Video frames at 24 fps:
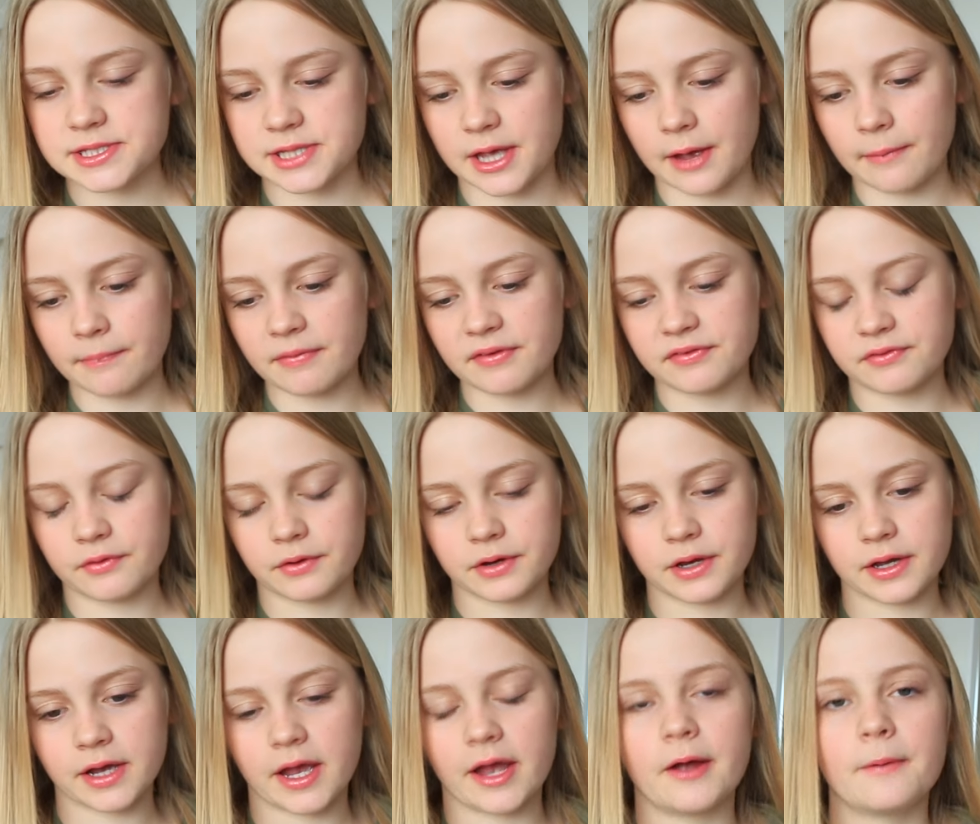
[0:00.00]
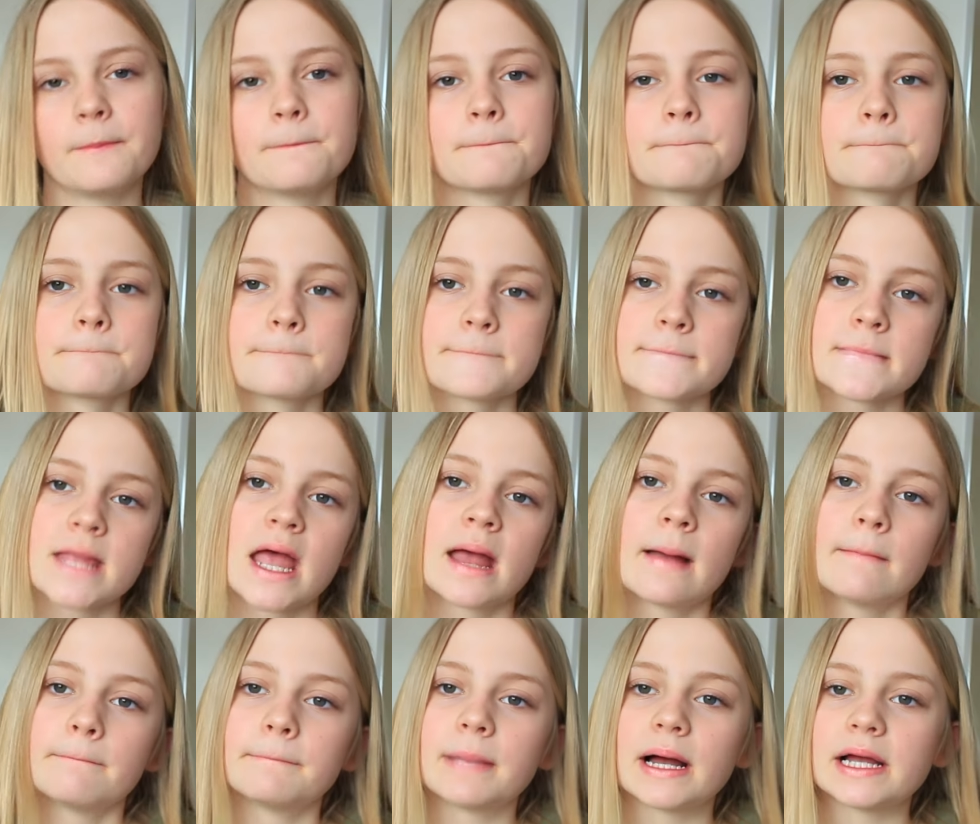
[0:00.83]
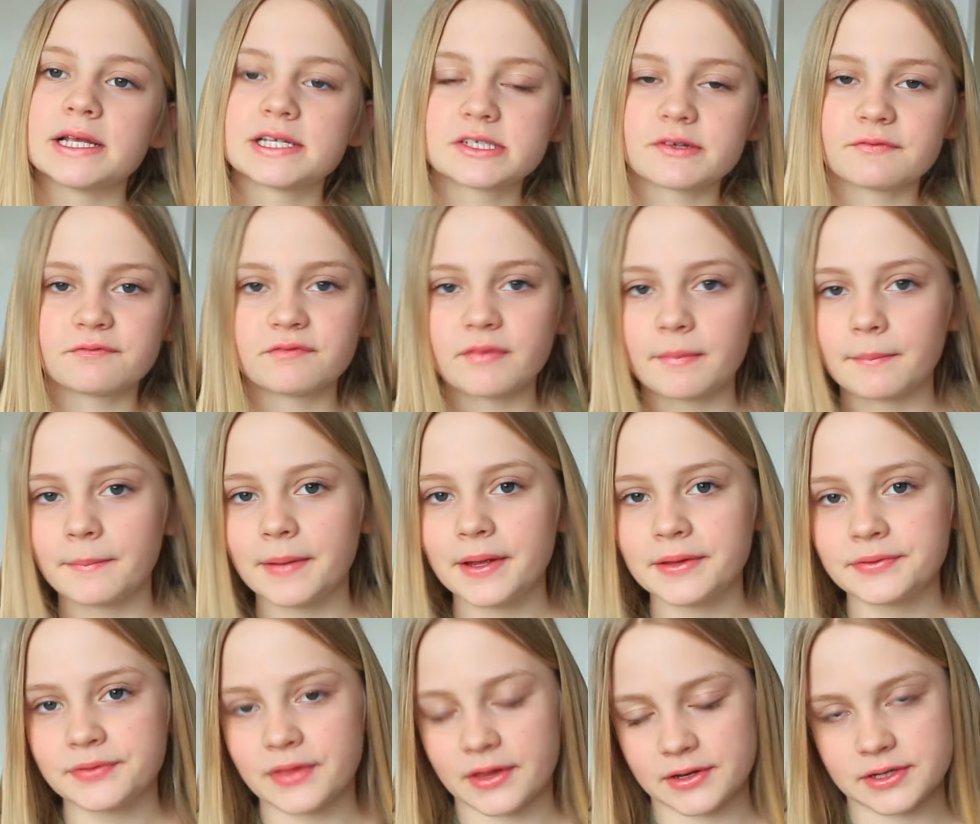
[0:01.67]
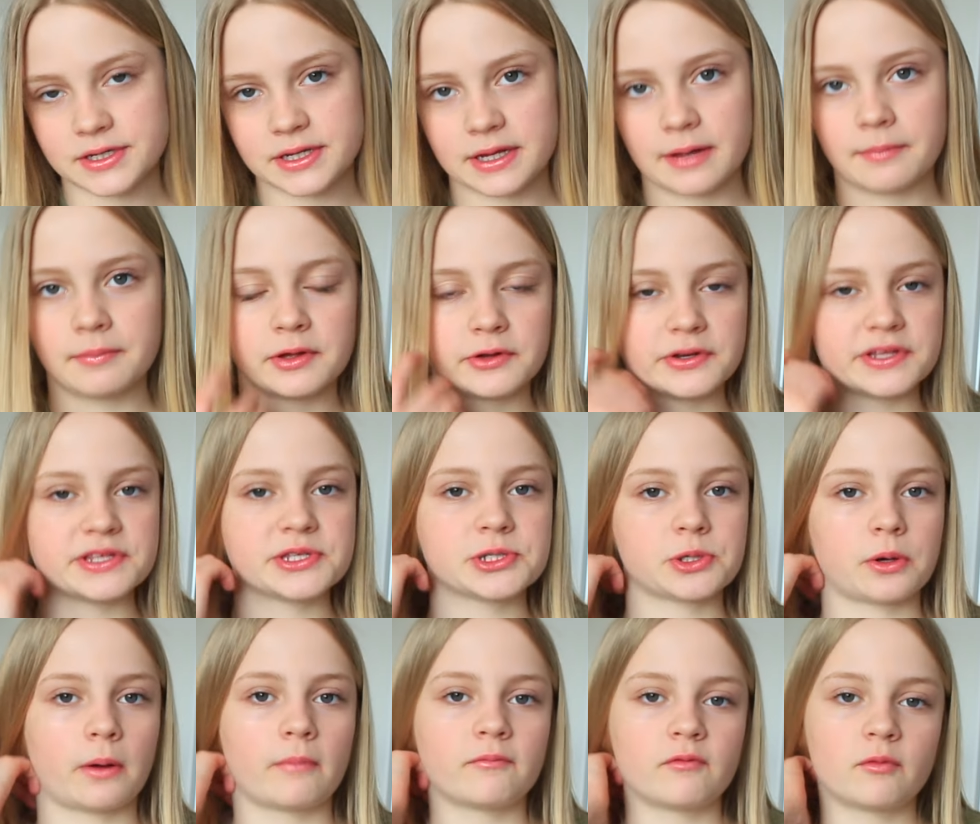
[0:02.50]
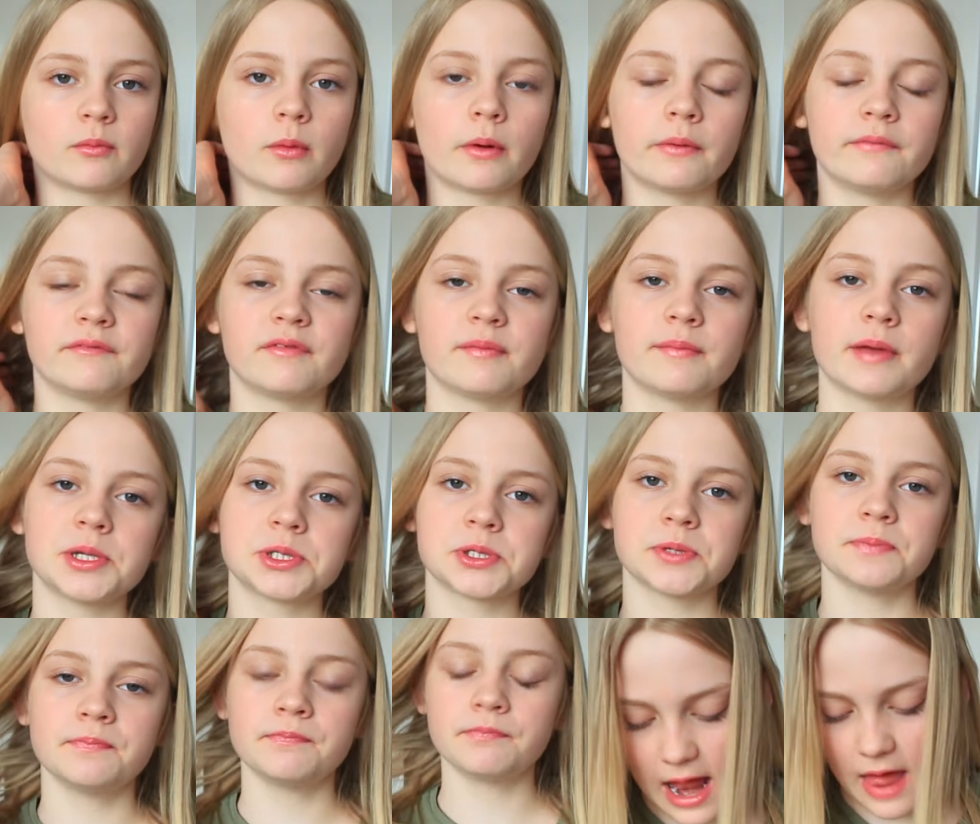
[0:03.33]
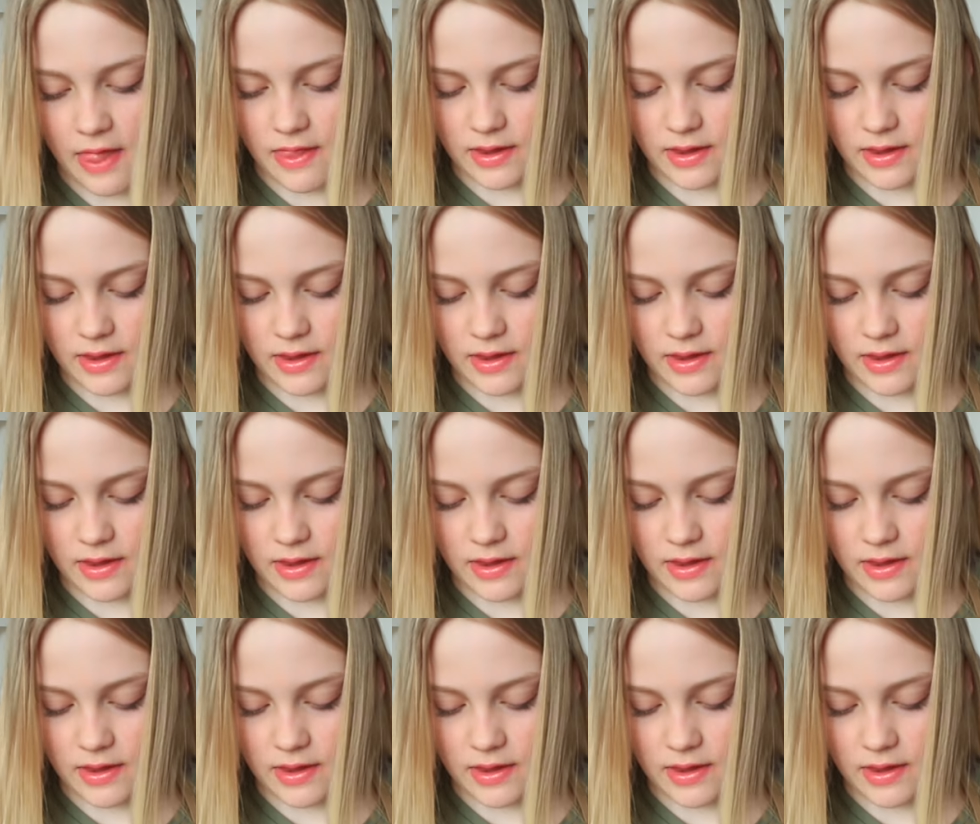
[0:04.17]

So if you wanna go buy stuff from me, then DM me on Instagram for more information.